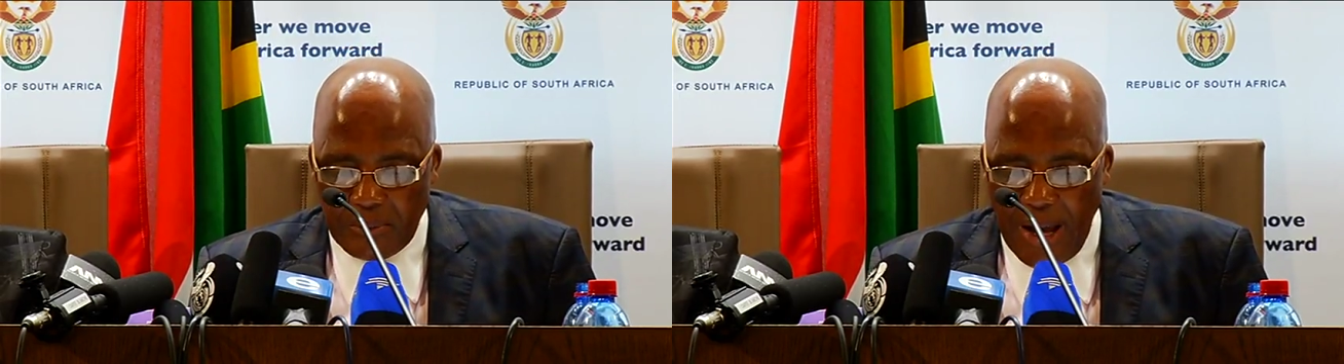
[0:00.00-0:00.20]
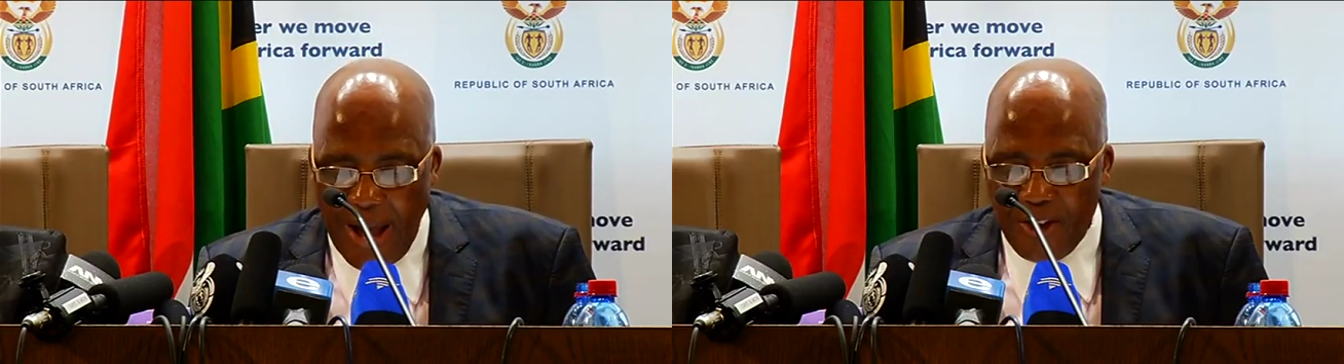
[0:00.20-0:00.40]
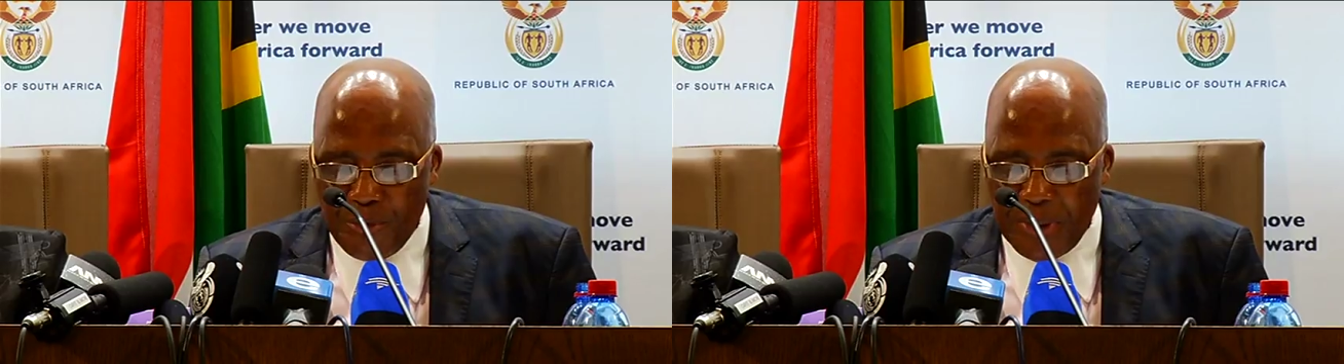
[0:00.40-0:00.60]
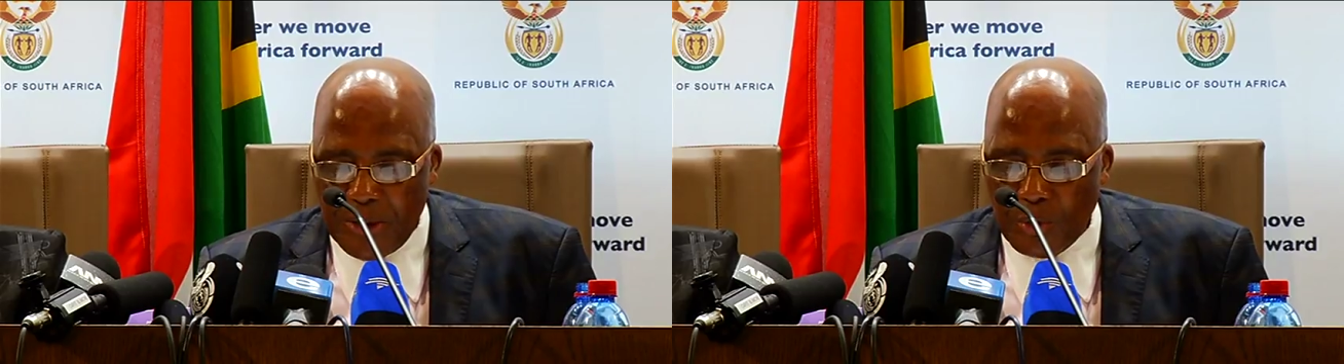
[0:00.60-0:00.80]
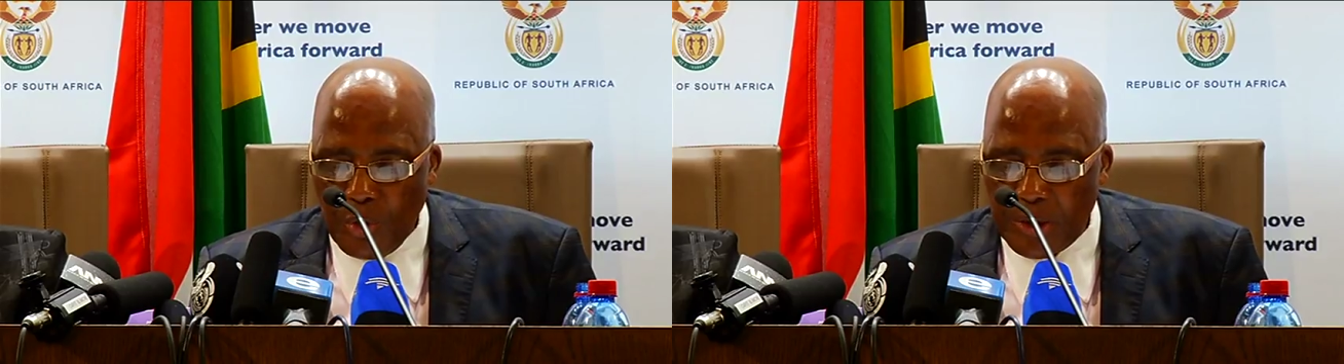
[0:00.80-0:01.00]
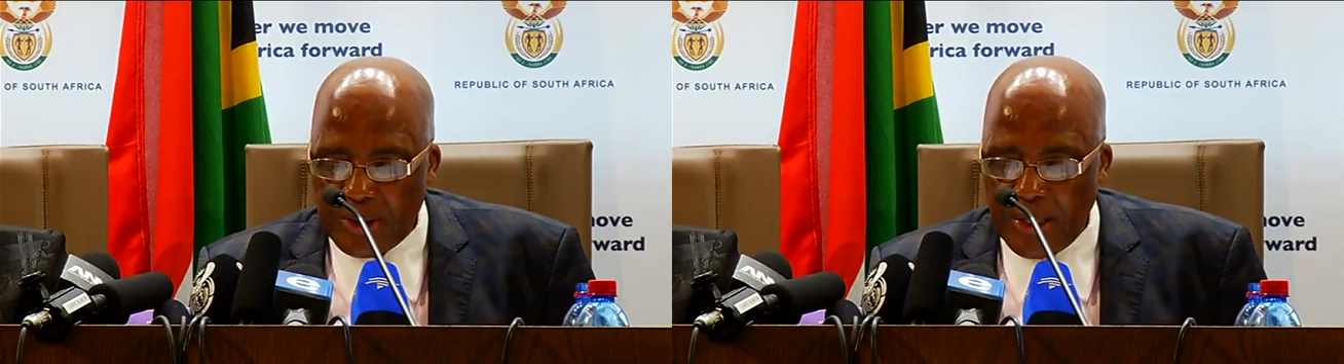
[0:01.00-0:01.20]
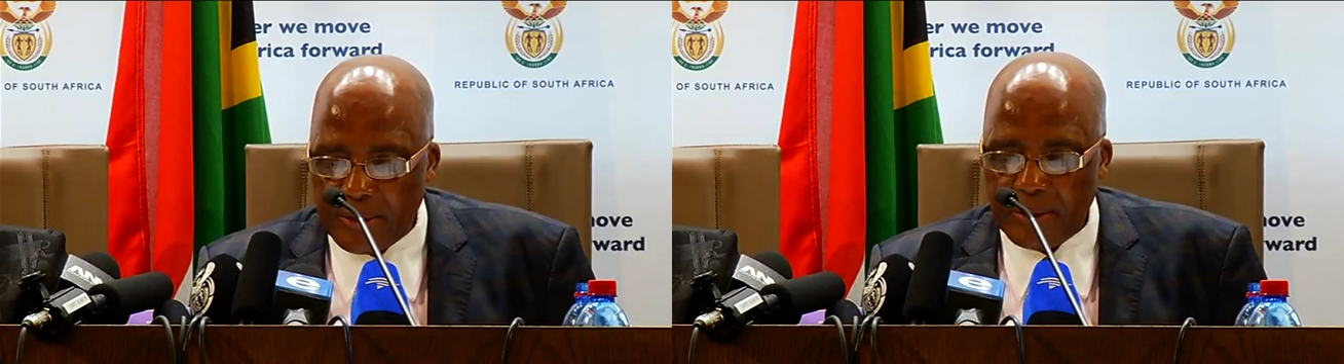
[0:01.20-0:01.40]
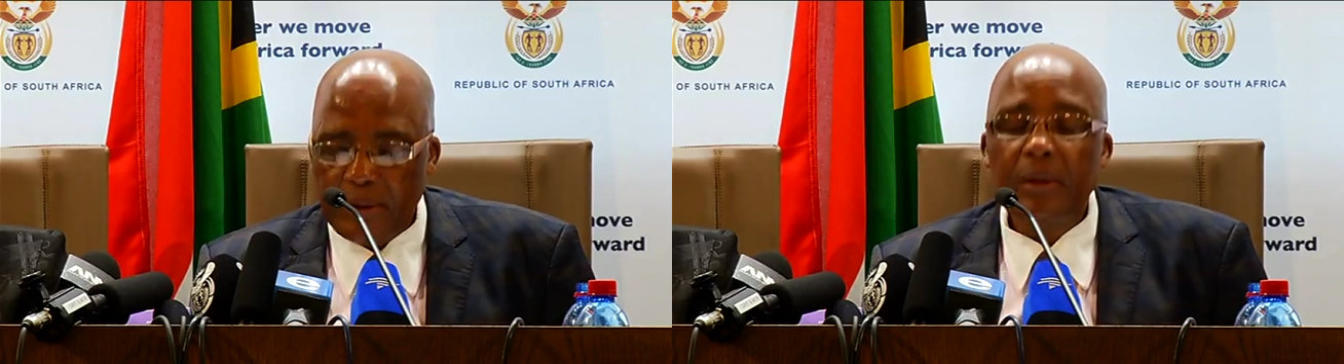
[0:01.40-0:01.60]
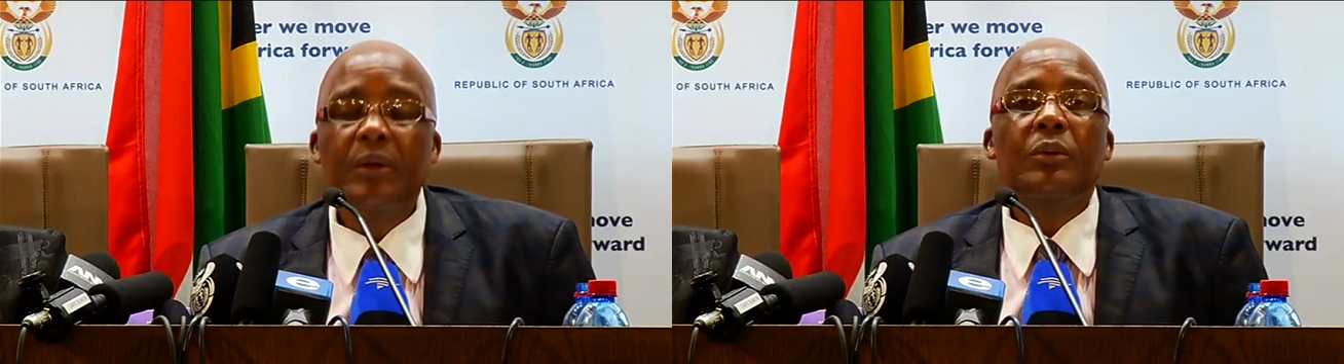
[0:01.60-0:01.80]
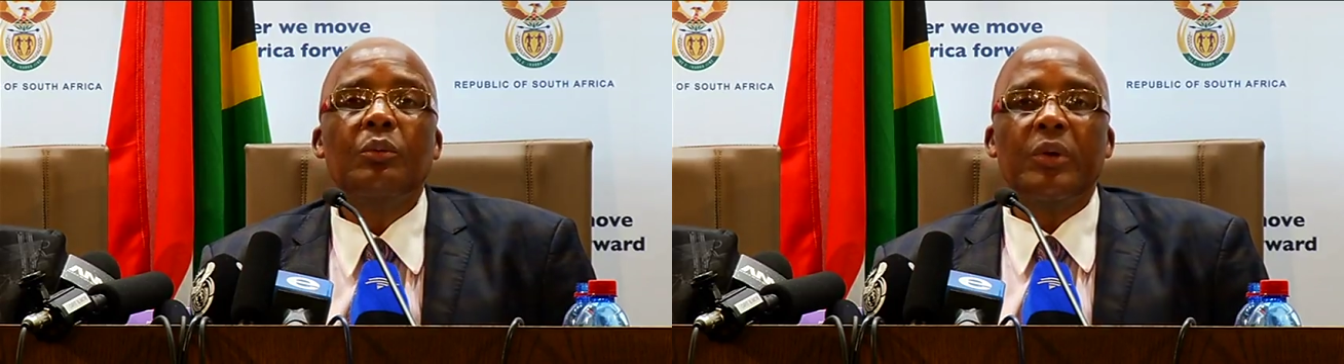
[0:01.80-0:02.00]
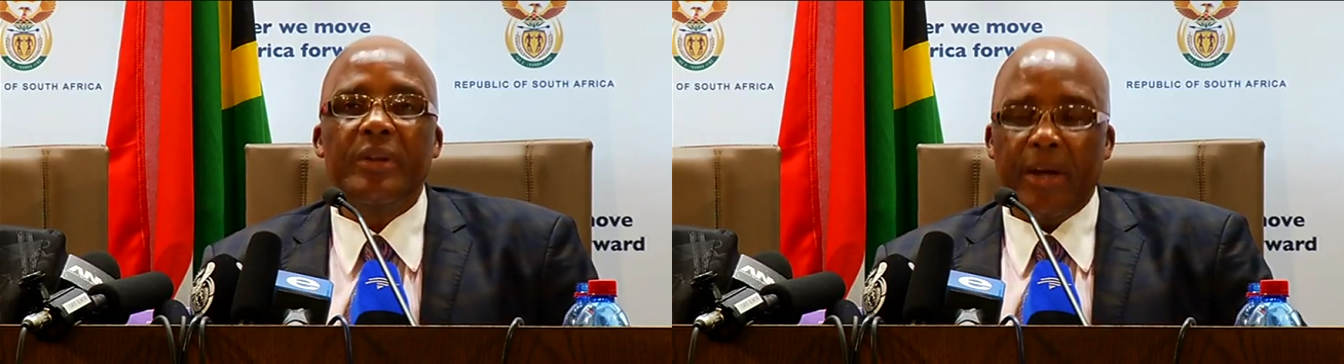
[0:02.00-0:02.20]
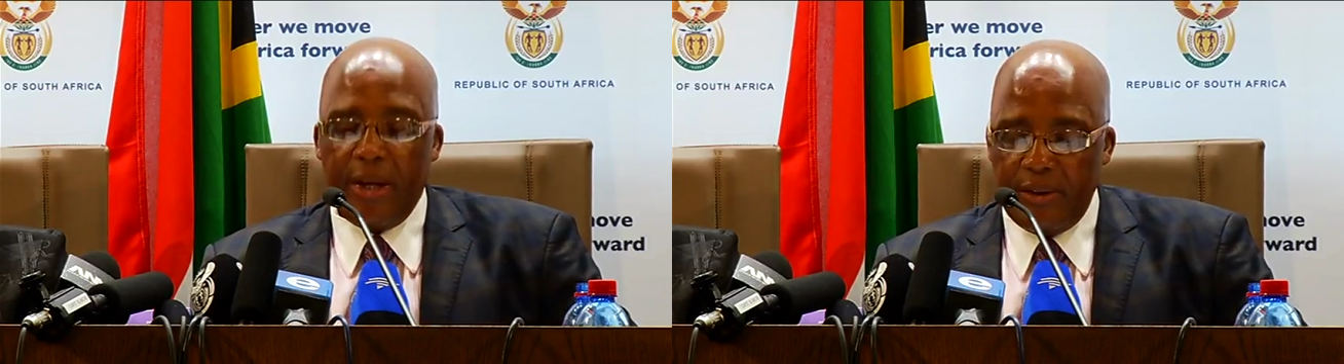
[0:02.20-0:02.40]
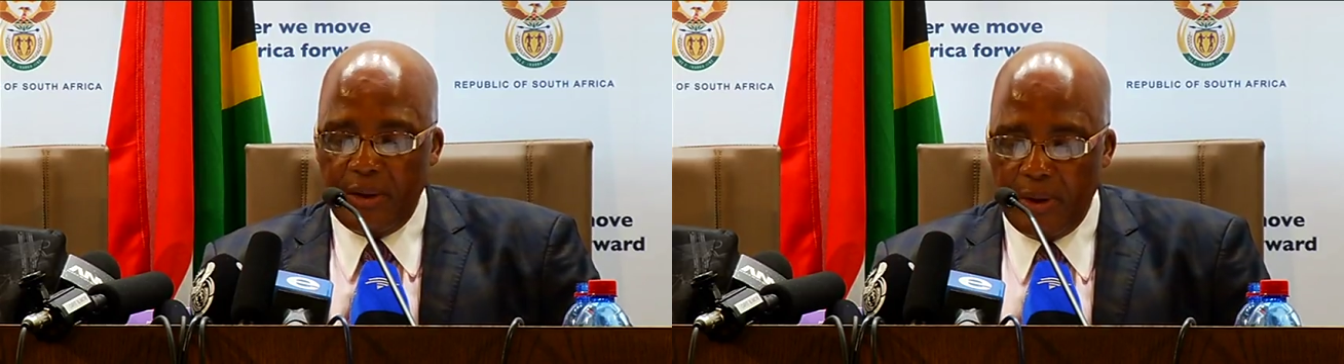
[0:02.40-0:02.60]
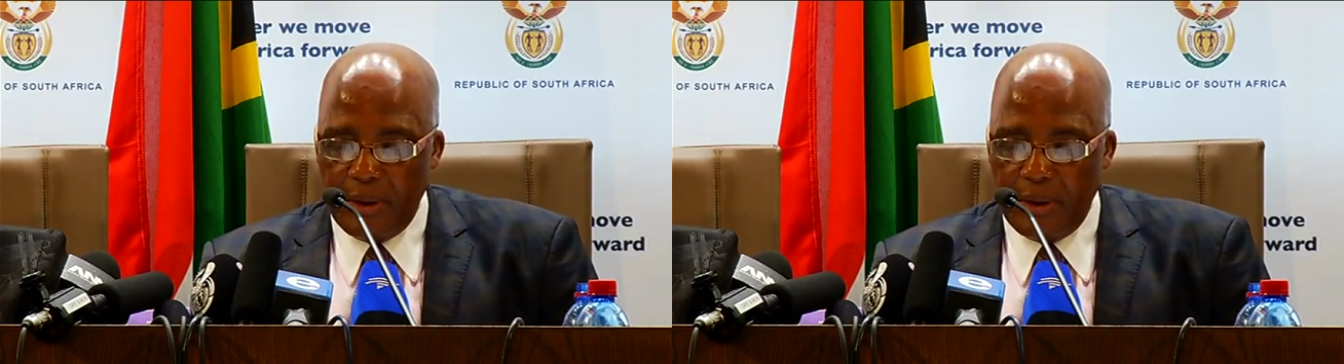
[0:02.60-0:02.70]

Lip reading: I've been in contact with the